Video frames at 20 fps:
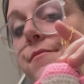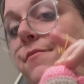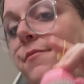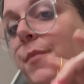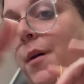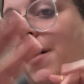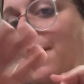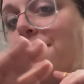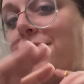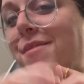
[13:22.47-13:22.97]

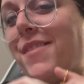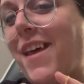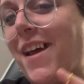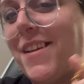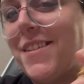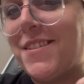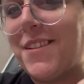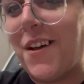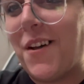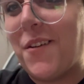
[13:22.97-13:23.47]
But
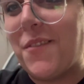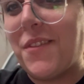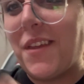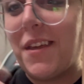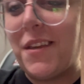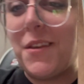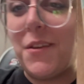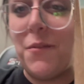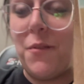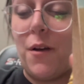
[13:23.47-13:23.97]
that's all.
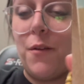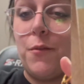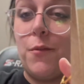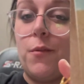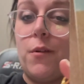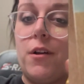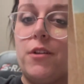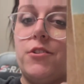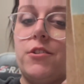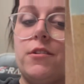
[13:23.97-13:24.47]
Thank you all for
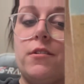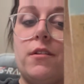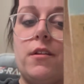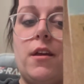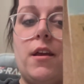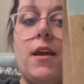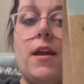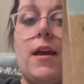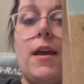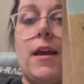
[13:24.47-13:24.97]
watching,
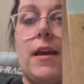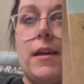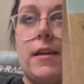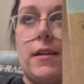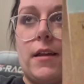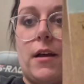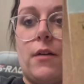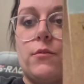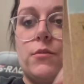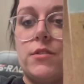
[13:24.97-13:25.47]
and
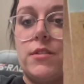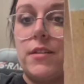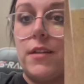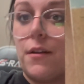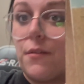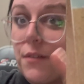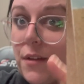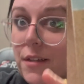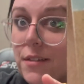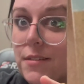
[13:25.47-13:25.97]
I will see
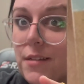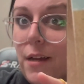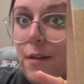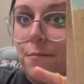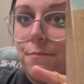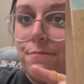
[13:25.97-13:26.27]
y'all next time.